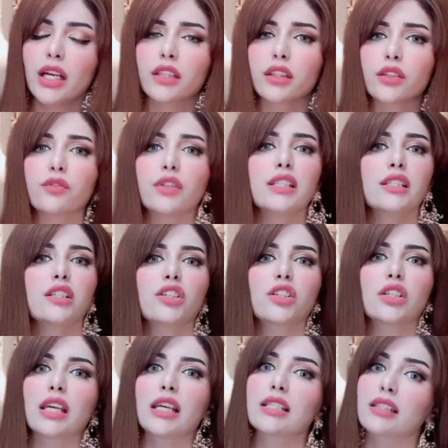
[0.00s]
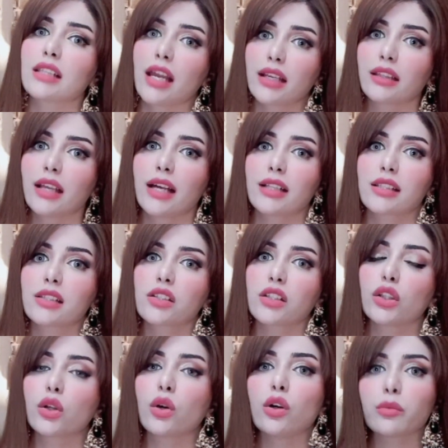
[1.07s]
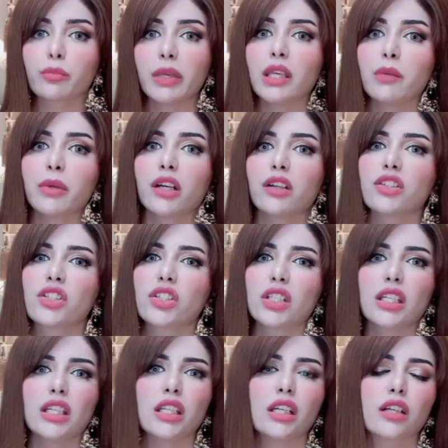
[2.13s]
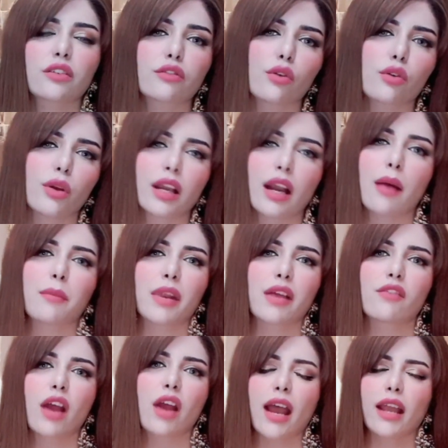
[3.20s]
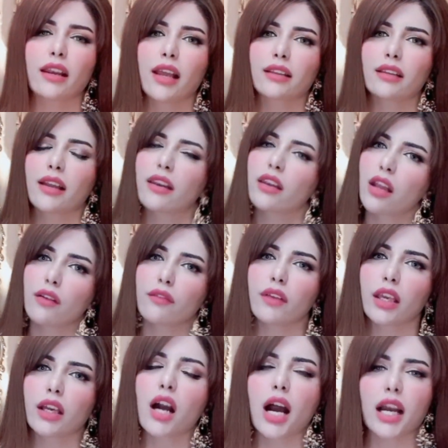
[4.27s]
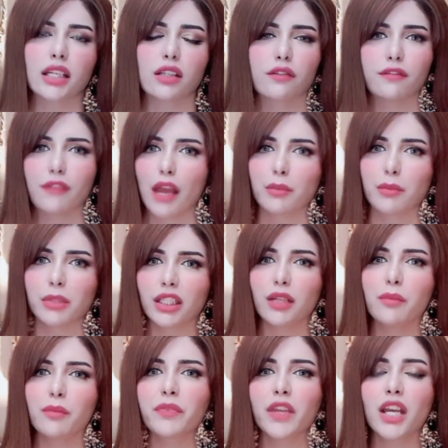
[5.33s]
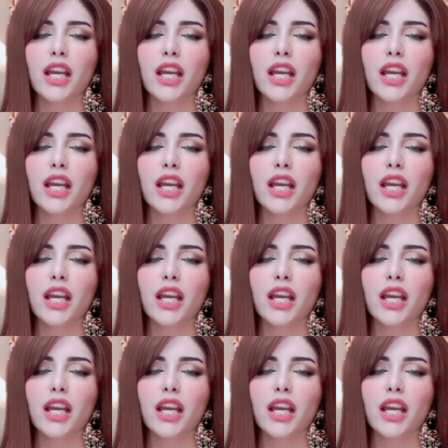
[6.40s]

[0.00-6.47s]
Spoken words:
the reason she is like that still could be because she growing up never had like that loving, kind family,